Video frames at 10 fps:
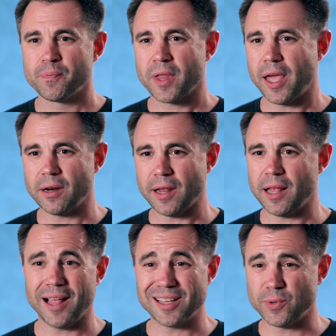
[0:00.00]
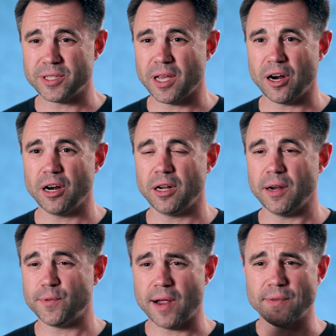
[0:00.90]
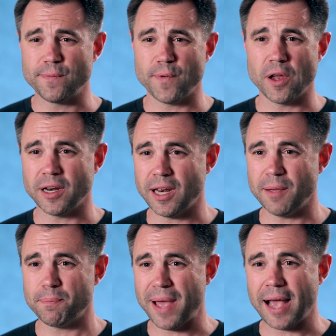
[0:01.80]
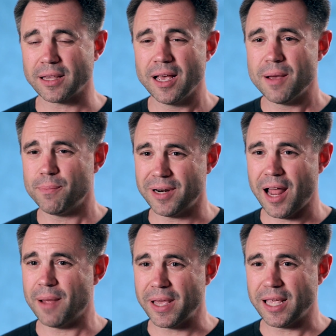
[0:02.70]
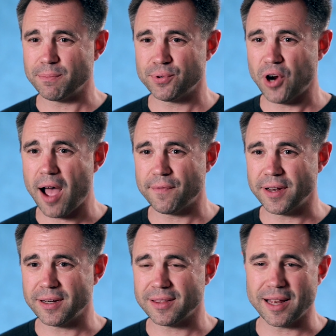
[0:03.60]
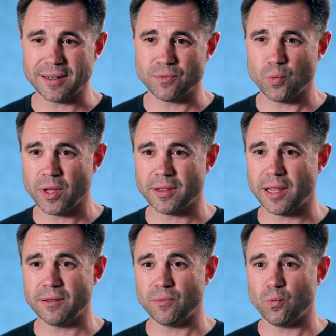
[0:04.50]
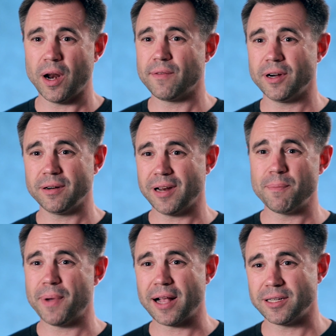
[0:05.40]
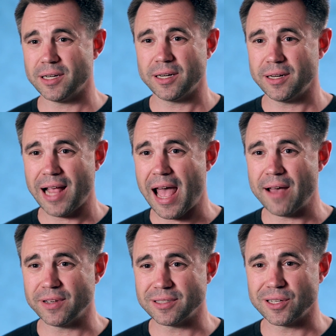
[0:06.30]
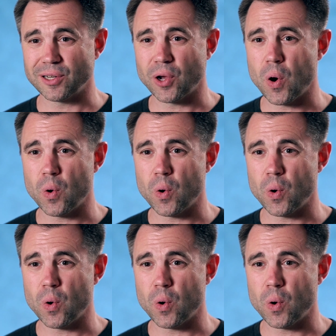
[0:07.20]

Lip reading: And as we said earlier, if you're having fun and impact, but not making profit, then whatever impact you're having is going to go